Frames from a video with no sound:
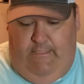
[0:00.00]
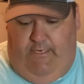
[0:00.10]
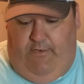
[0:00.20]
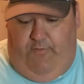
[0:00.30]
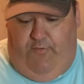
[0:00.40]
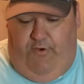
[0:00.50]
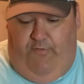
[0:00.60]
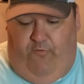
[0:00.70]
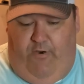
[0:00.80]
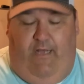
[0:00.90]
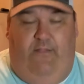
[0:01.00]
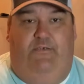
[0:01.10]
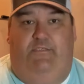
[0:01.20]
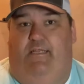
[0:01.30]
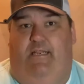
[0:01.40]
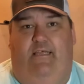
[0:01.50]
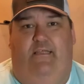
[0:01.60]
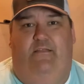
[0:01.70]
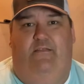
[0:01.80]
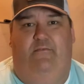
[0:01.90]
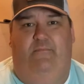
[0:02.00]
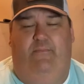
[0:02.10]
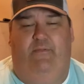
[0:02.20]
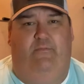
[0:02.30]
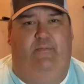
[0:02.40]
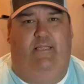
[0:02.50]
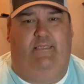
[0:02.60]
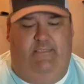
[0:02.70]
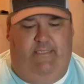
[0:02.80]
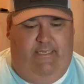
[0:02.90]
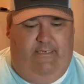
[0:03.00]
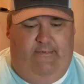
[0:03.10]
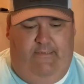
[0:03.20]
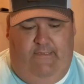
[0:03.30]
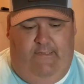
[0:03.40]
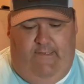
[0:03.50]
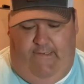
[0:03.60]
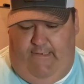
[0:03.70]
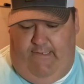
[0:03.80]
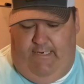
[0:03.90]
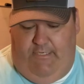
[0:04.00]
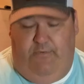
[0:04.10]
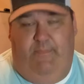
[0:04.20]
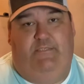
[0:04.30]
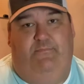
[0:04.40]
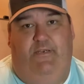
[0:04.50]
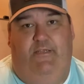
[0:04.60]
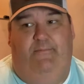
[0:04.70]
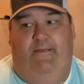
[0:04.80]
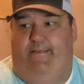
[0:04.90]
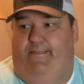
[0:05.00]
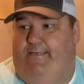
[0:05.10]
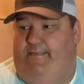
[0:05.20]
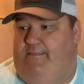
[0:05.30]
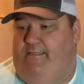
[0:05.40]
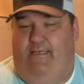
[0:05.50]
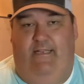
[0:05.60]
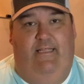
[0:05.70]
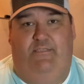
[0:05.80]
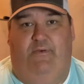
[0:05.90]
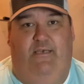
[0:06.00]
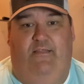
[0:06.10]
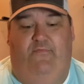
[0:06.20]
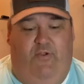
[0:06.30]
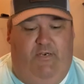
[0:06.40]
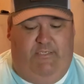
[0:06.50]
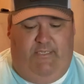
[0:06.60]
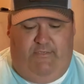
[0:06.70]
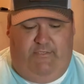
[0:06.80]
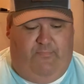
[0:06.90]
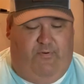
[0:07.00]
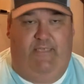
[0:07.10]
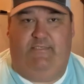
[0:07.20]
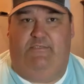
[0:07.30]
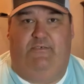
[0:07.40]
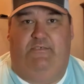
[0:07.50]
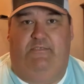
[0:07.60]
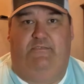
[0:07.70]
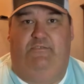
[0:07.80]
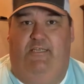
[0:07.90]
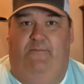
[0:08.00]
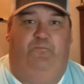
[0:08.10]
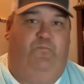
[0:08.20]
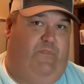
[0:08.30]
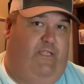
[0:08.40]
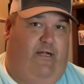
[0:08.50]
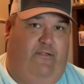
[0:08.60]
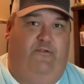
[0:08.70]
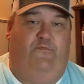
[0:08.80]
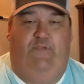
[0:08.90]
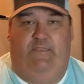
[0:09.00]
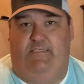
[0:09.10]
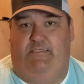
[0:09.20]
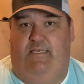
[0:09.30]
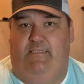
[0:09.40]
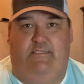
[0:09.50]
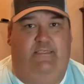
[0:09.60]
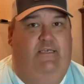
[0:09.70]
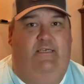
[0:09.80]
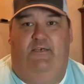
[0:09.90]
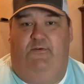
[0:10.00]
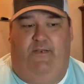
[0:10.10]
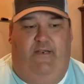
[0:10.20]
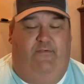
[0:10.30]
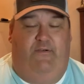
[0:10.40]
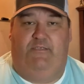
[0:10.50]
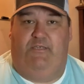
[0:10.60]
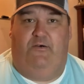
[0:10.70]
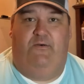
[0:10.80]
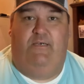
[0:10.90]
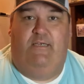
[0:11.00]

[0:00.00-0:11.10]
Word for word: you know, $34 today, maybe a little bit less than that. Uh, and I should make some pretty good money on that. And that's why I love yard sales. The prices are just cheap, dollar, 50 cents, whatever. So